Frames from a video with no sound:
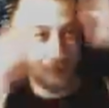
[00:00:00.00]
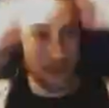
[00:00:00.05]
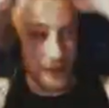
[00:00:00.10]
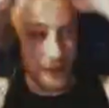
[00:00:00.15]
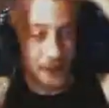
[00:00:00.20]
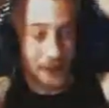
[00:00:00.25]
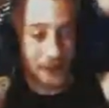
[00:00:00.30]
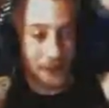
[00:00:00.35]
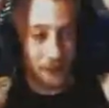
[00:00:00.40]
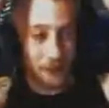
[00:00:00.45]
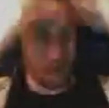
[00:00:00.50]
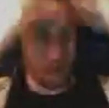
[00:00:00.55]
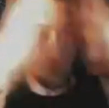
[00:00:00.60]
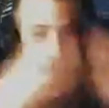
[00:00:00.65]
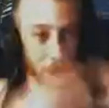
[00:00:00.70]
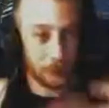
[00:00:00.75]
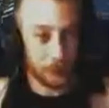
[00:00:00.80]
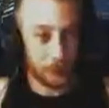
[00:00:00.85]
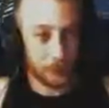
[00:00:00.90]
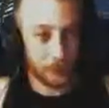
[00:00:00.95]
and you
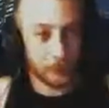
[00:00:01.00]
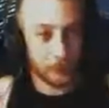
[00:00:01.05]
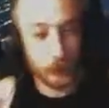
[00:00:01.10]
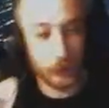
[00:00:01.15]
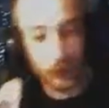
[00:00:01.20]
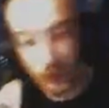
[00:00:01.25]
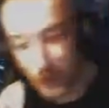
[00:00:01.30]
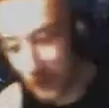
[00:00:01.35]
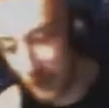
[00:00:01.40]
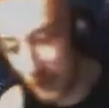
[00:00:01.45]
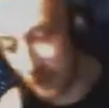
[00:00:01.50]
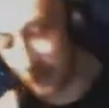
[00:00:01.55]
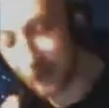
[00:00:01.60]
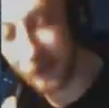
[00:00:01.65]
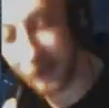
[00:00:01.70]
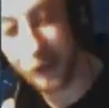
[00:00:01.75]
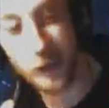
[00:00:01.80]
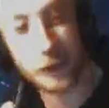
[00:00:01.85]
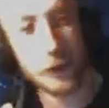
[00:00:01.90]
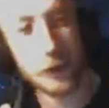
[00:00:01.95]
just look shiny, and
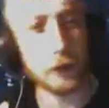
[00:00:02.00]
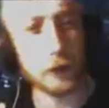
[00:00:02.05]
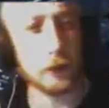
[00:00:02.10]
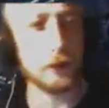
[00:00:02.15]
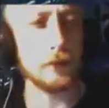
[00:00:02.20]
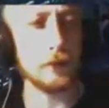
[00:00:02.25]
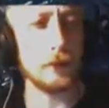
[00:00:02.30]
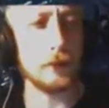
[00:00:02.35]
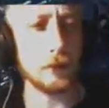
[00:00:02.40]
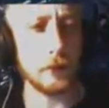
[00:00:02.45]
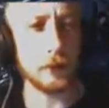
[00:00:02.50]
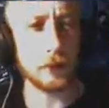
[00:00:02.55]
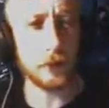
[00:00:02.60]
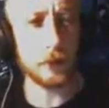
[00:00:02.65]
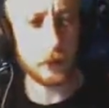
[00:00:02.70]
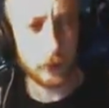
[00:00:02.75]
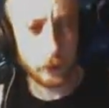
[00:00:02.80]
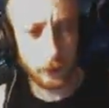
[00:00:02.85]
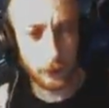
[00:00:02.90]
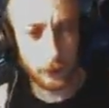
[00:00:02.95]
you're like,
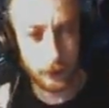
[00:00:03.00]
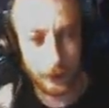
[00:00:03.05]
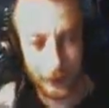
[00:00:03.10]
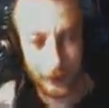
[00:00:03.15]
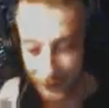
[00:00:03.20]
oh, you're